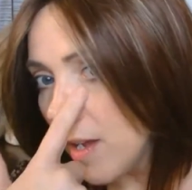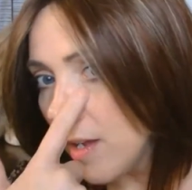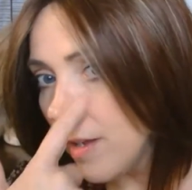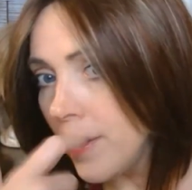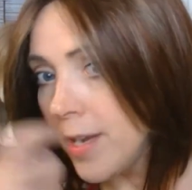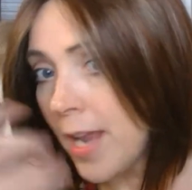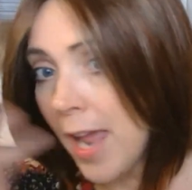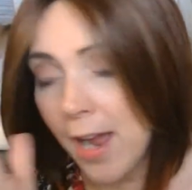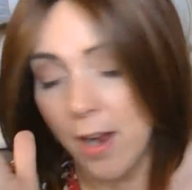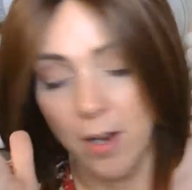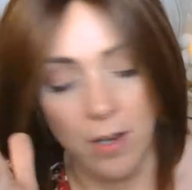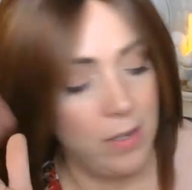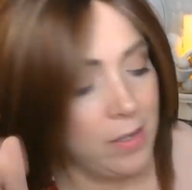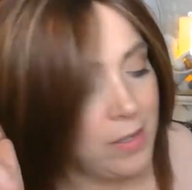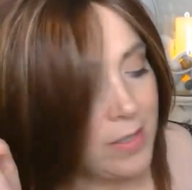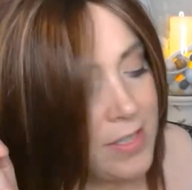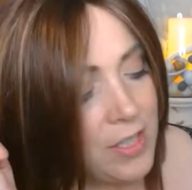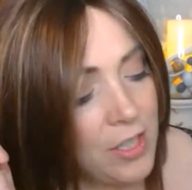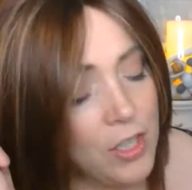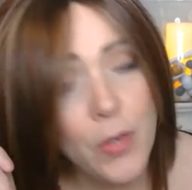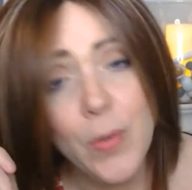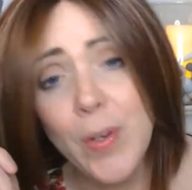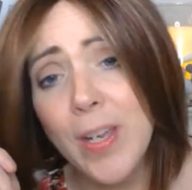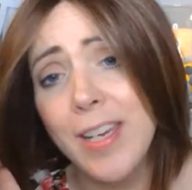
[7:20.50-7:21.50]
Now,
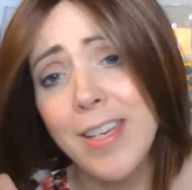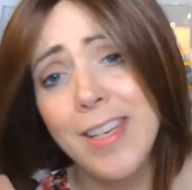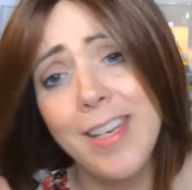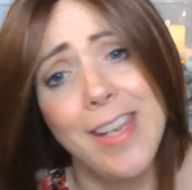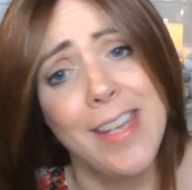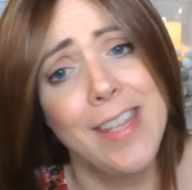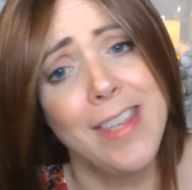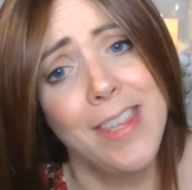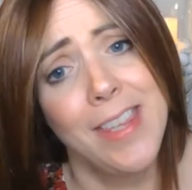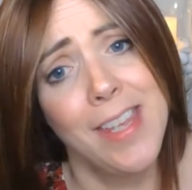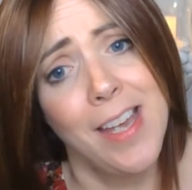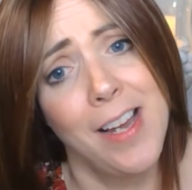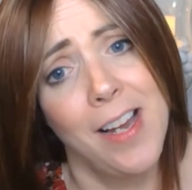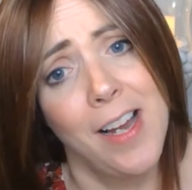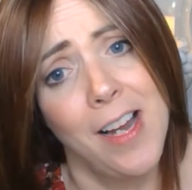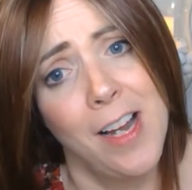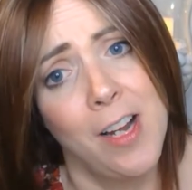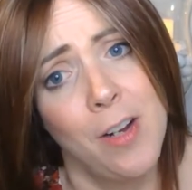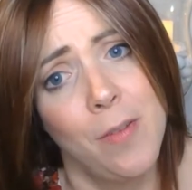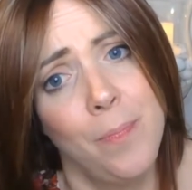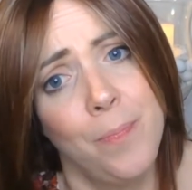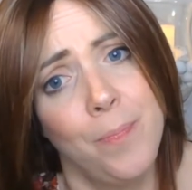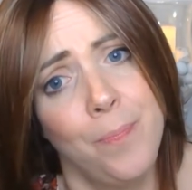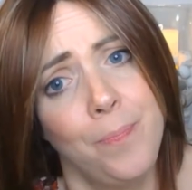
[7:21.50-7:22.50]
you can get
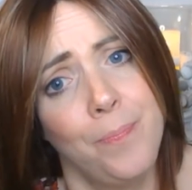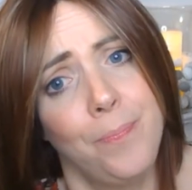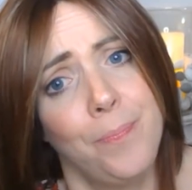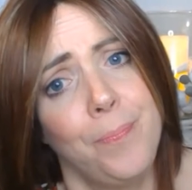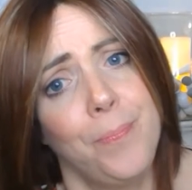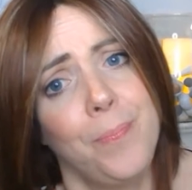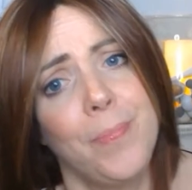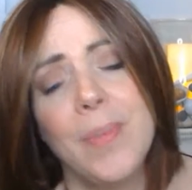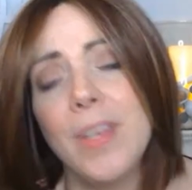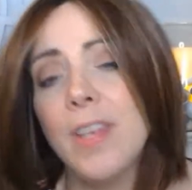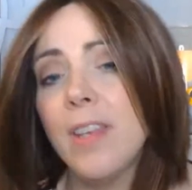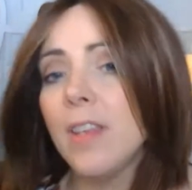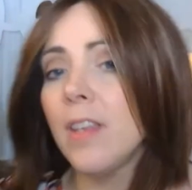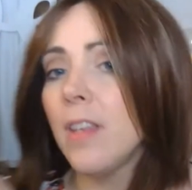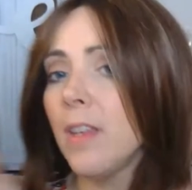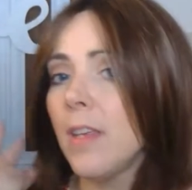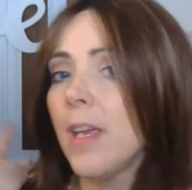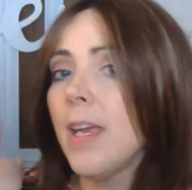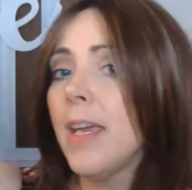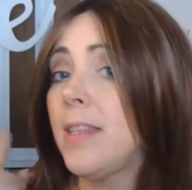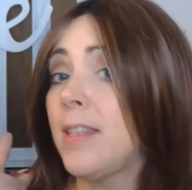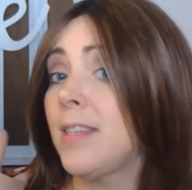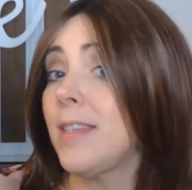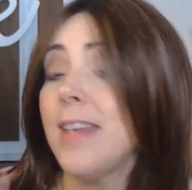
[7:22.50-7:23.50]
the,
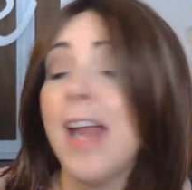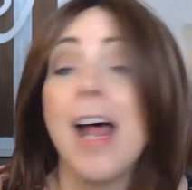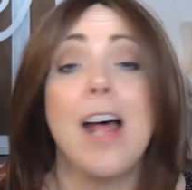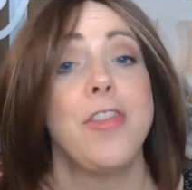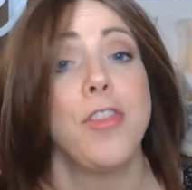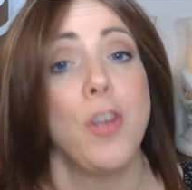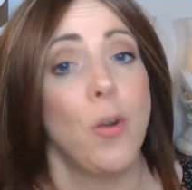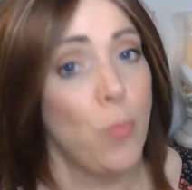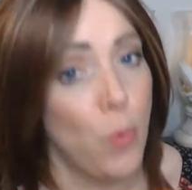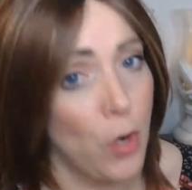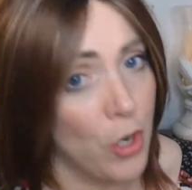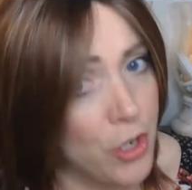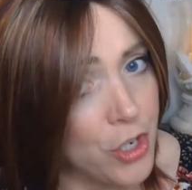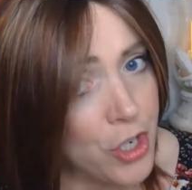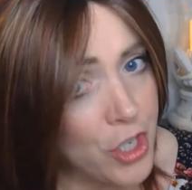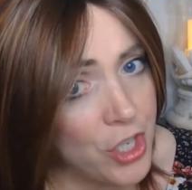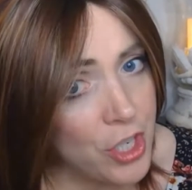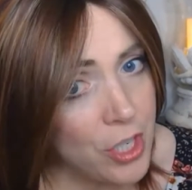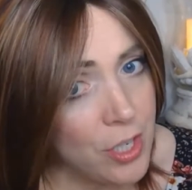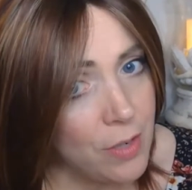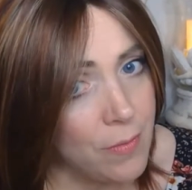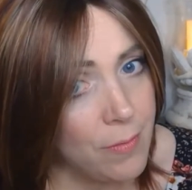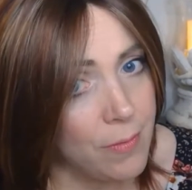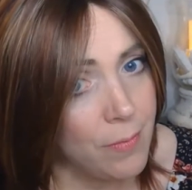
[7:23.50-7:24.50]
it's not the
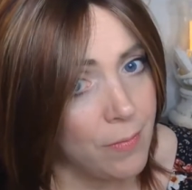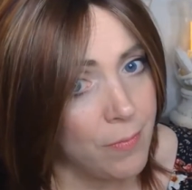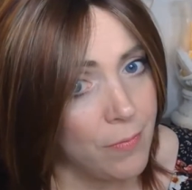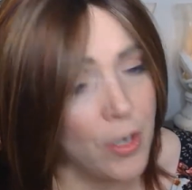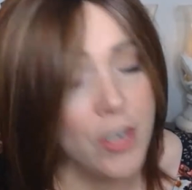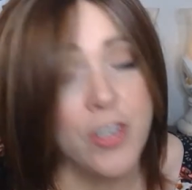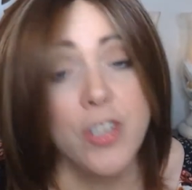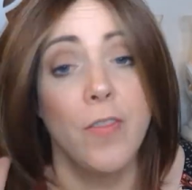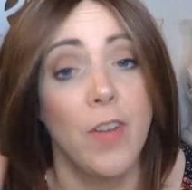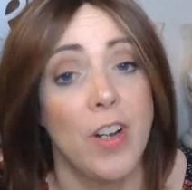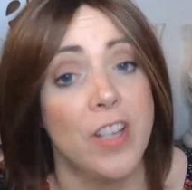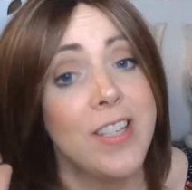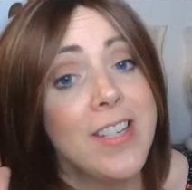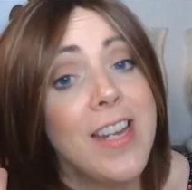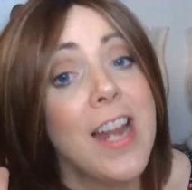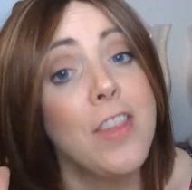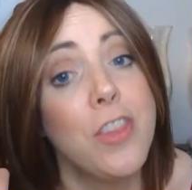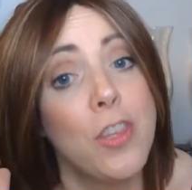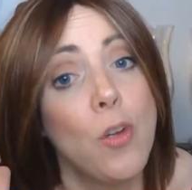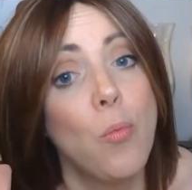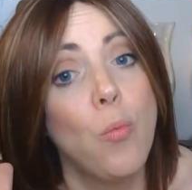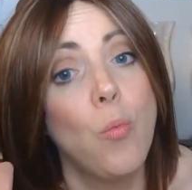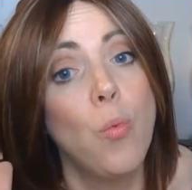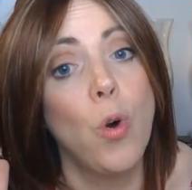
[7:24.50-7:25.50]
worst, first of all, it's
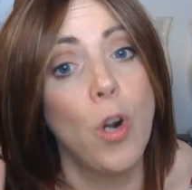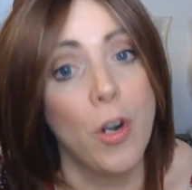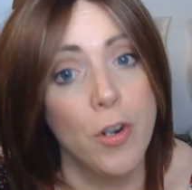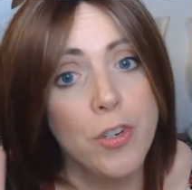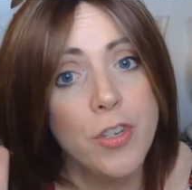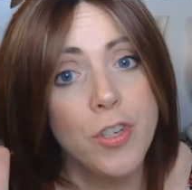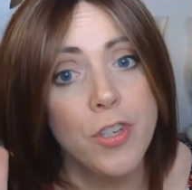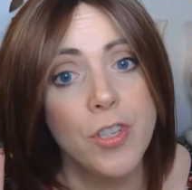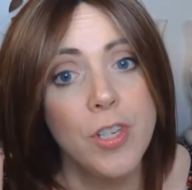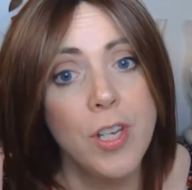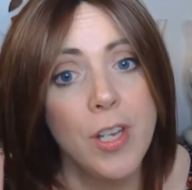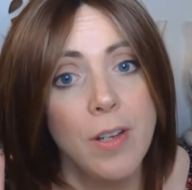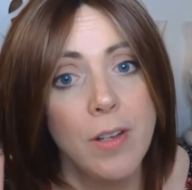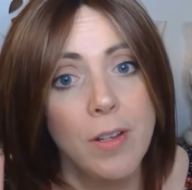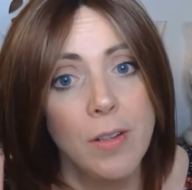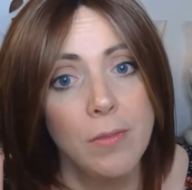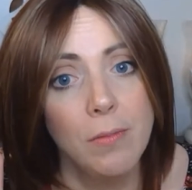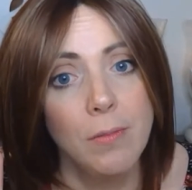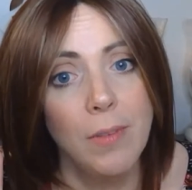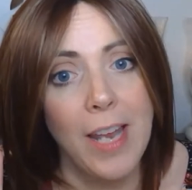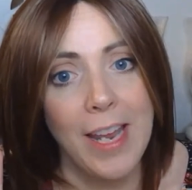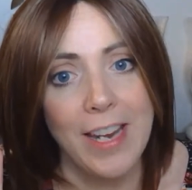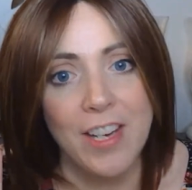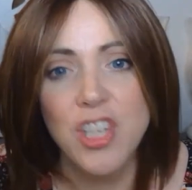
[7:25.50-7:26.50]
not the worst,
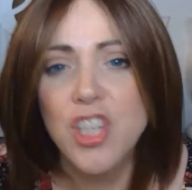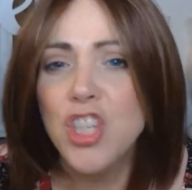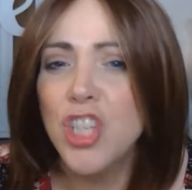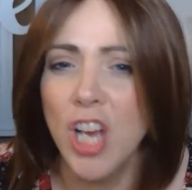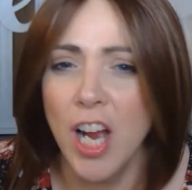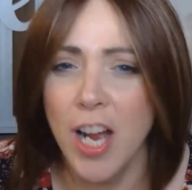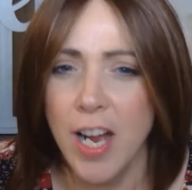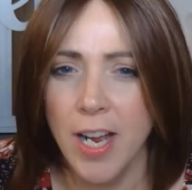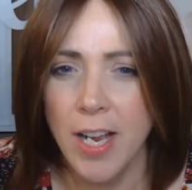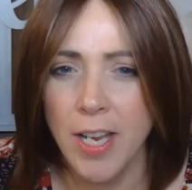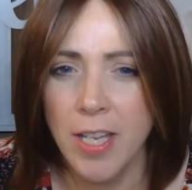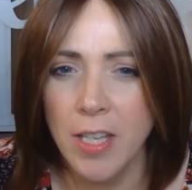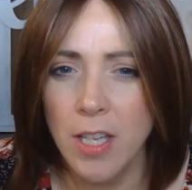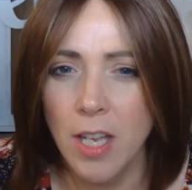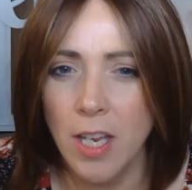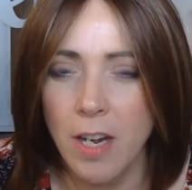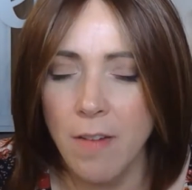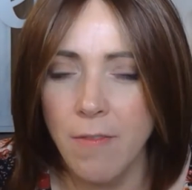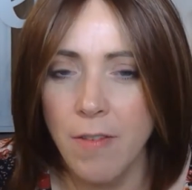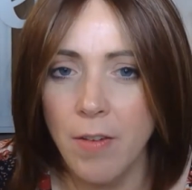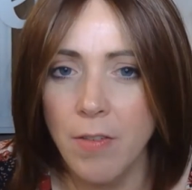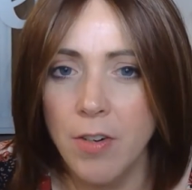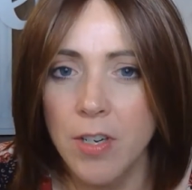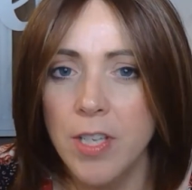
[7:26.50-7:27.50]
like, shine that
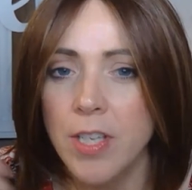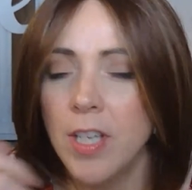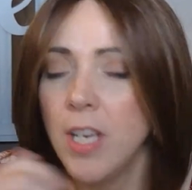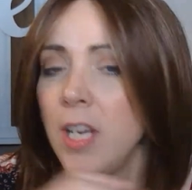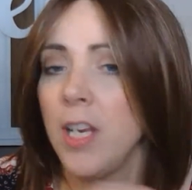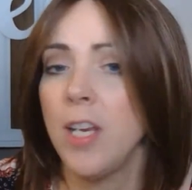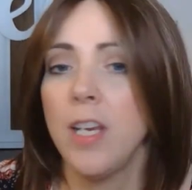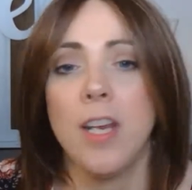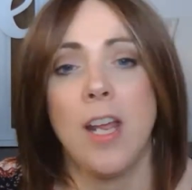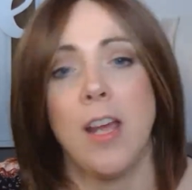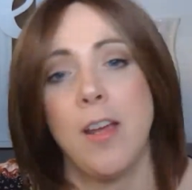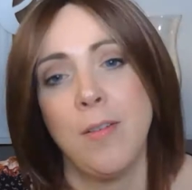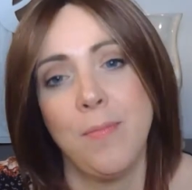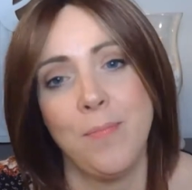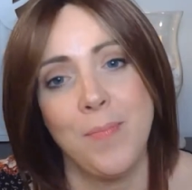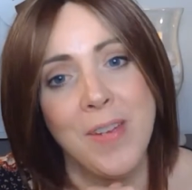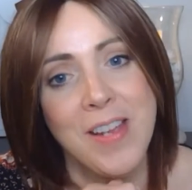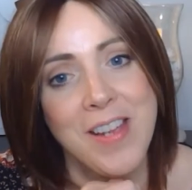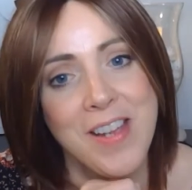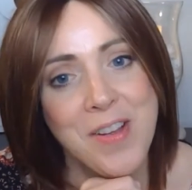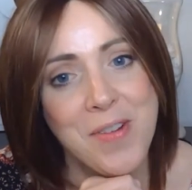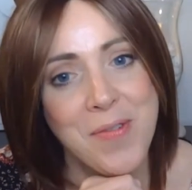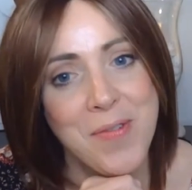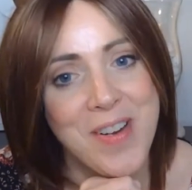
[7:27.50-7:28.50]
I've ever seen.
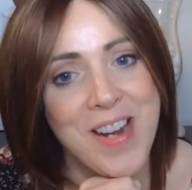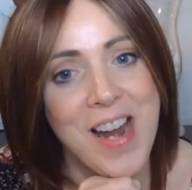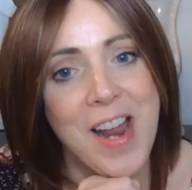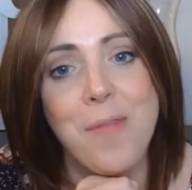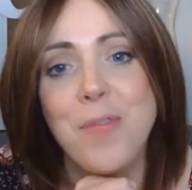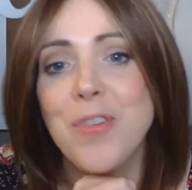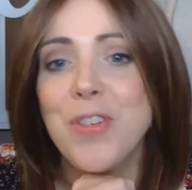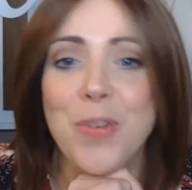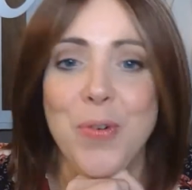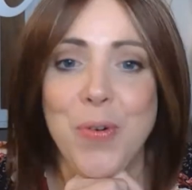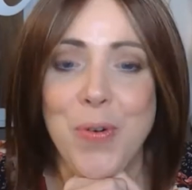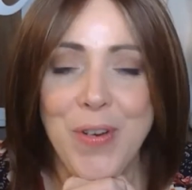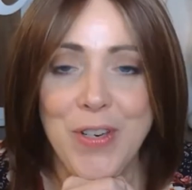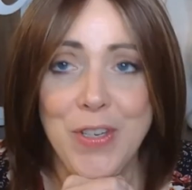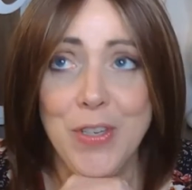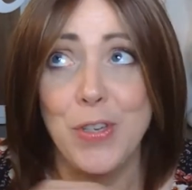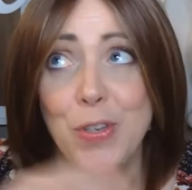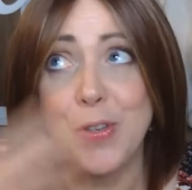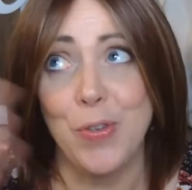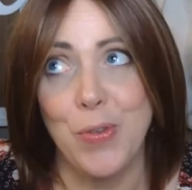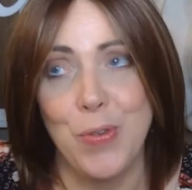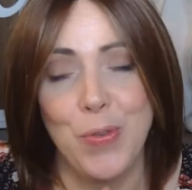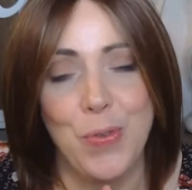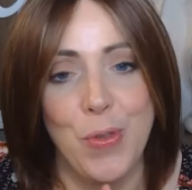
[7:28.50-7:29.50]
When I was going
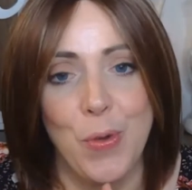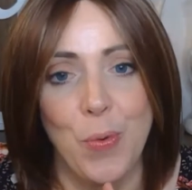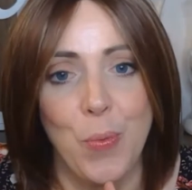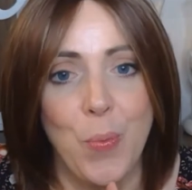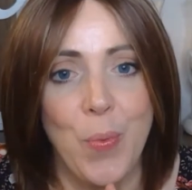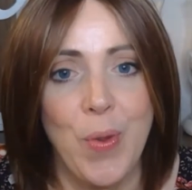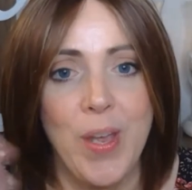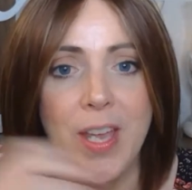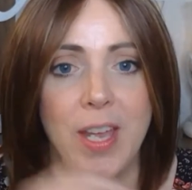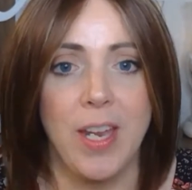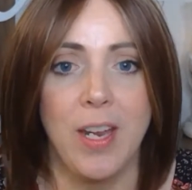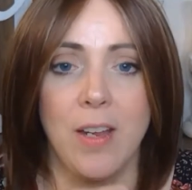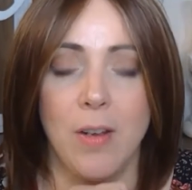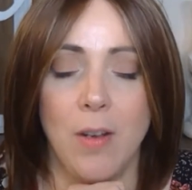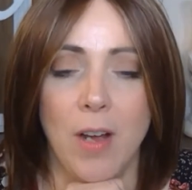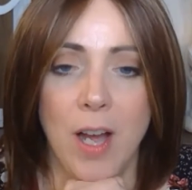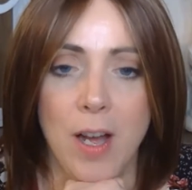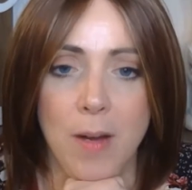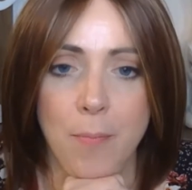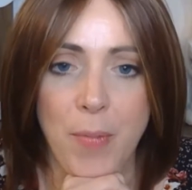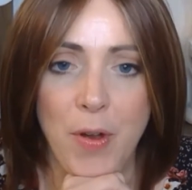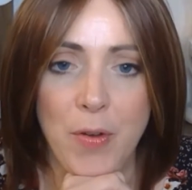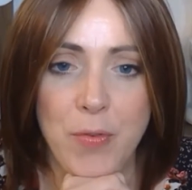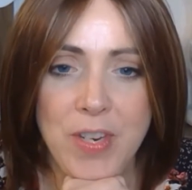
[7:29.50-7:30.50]
to the wig
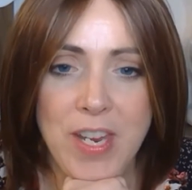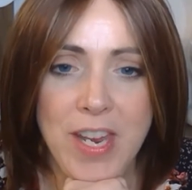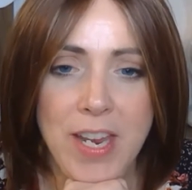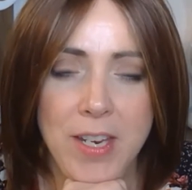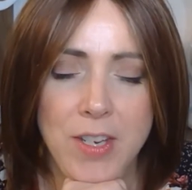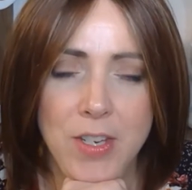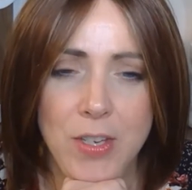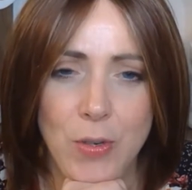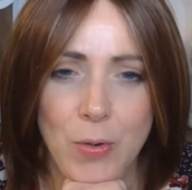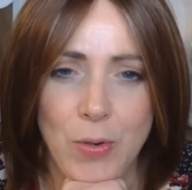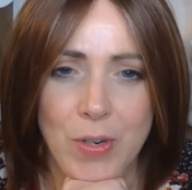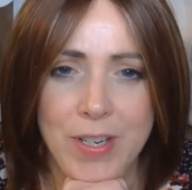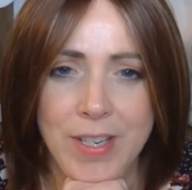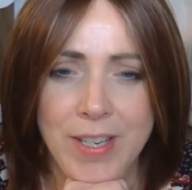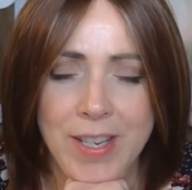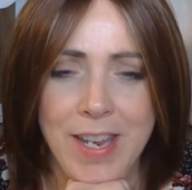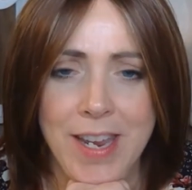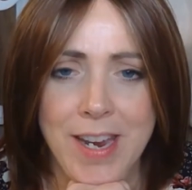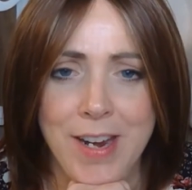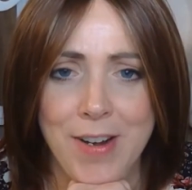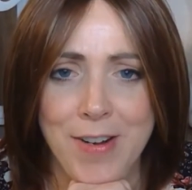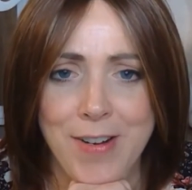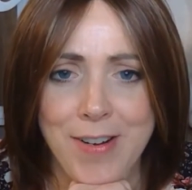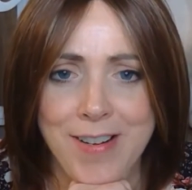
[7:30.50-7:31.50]
boutique stores
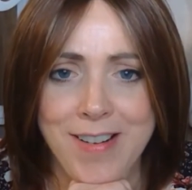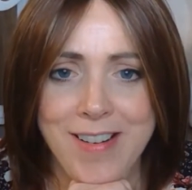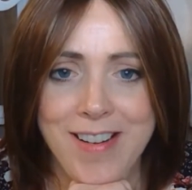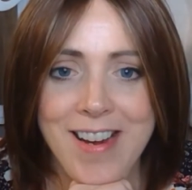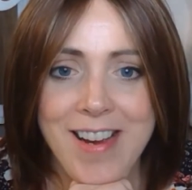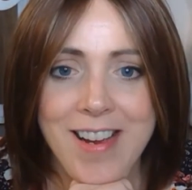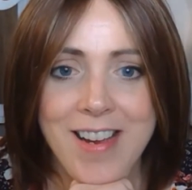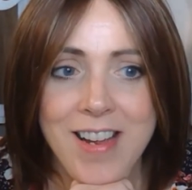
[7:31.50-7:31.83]
here,